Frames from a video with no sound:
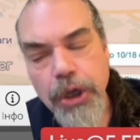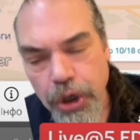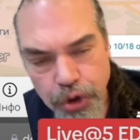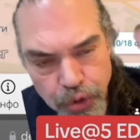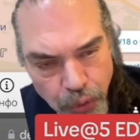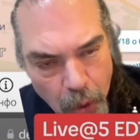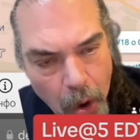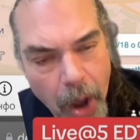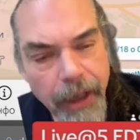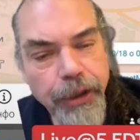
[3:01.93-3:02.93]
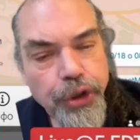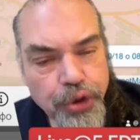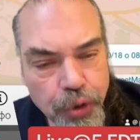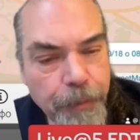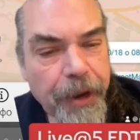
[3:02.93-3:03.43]
drawing the
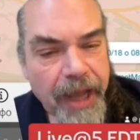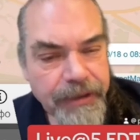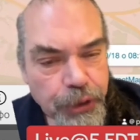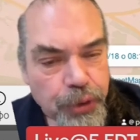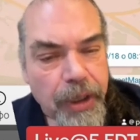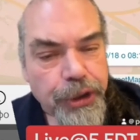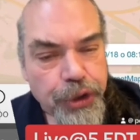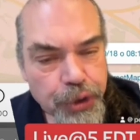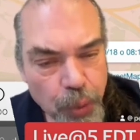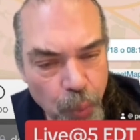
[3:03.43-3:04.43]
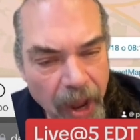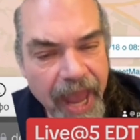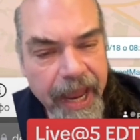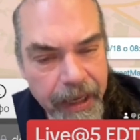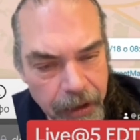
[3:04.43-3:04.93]
troop concentrations
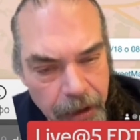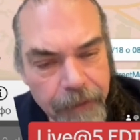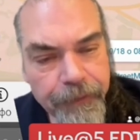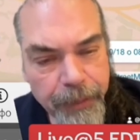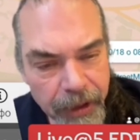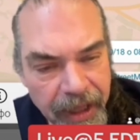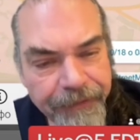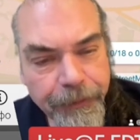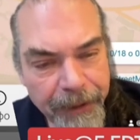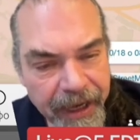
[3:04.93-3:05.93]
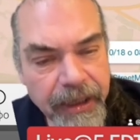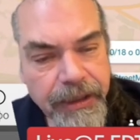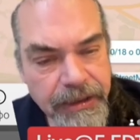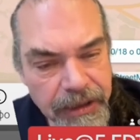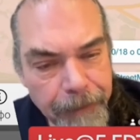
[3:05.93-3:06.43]
away from the left bank of
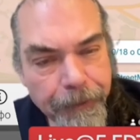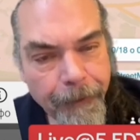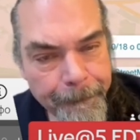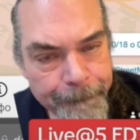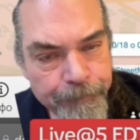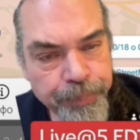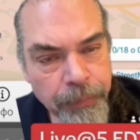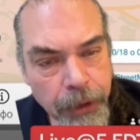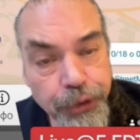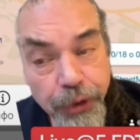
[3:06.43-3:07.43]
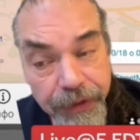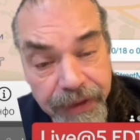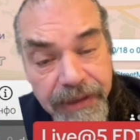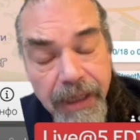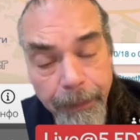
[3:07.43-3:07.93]
the Dnipro so that
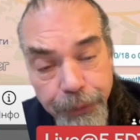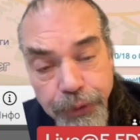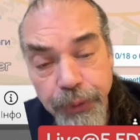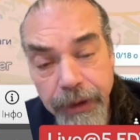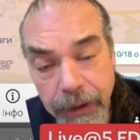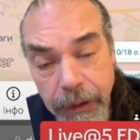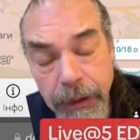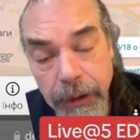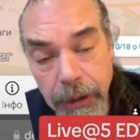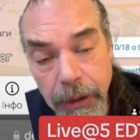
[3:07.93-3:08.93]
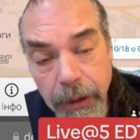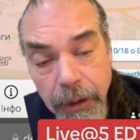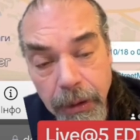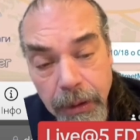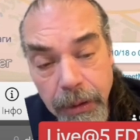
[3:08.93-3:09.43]
this opportunity
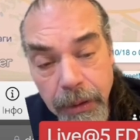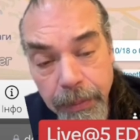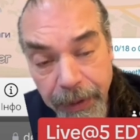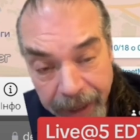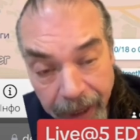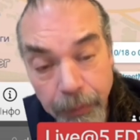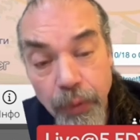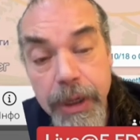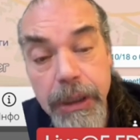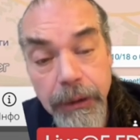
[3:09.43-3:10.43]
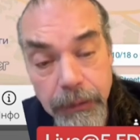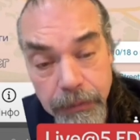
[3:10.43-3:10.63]
became real.